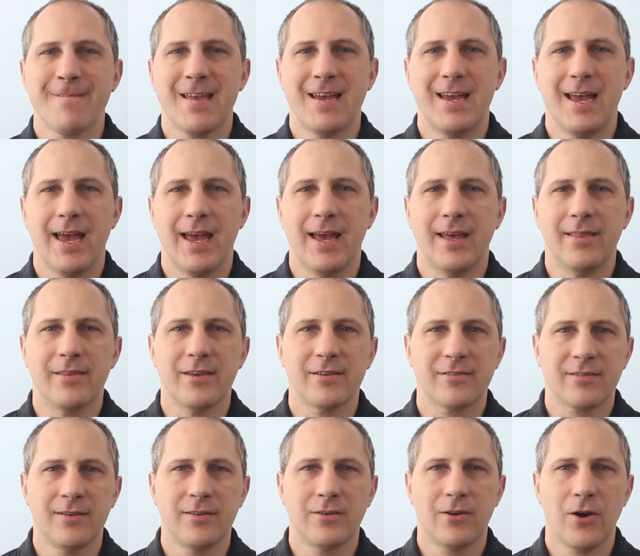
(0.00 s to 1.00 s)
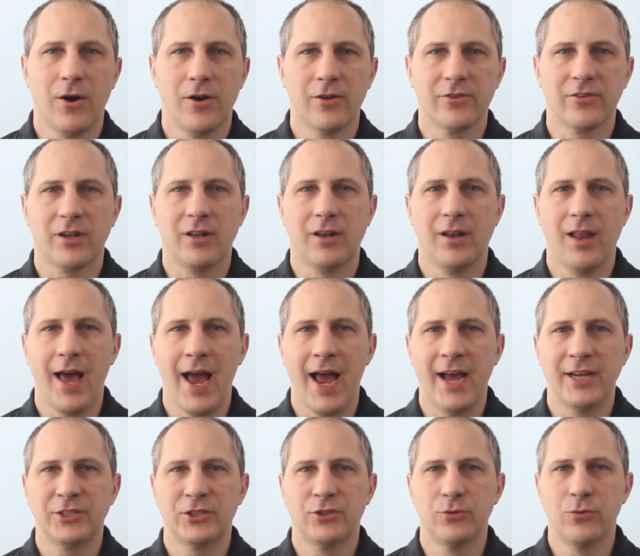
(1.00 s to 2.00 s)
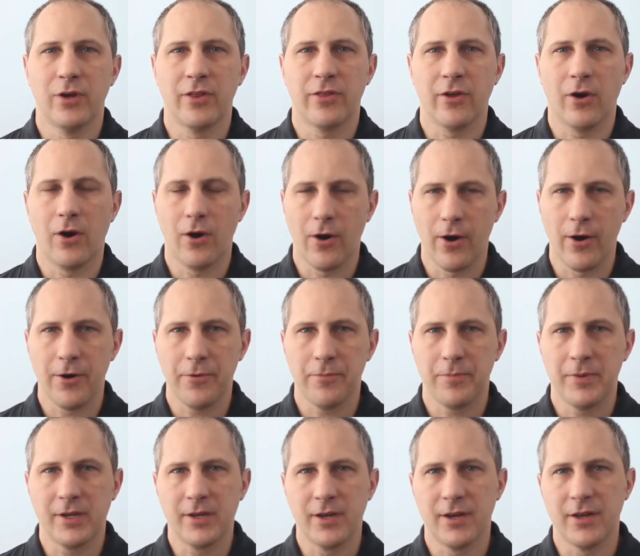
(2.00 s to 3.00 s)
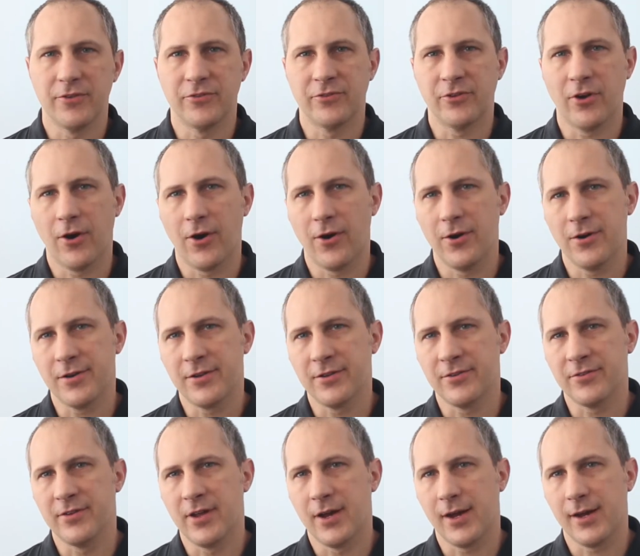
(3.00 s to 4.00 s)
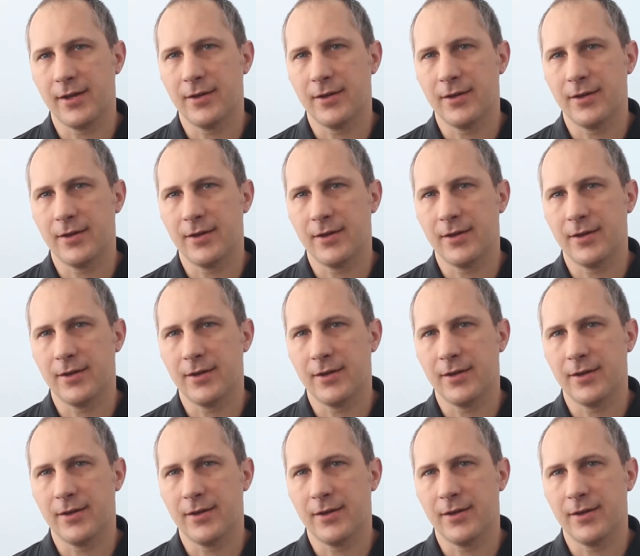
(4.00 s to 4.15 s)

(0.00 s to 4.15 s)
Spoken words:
And this can cause a clash with art because art does not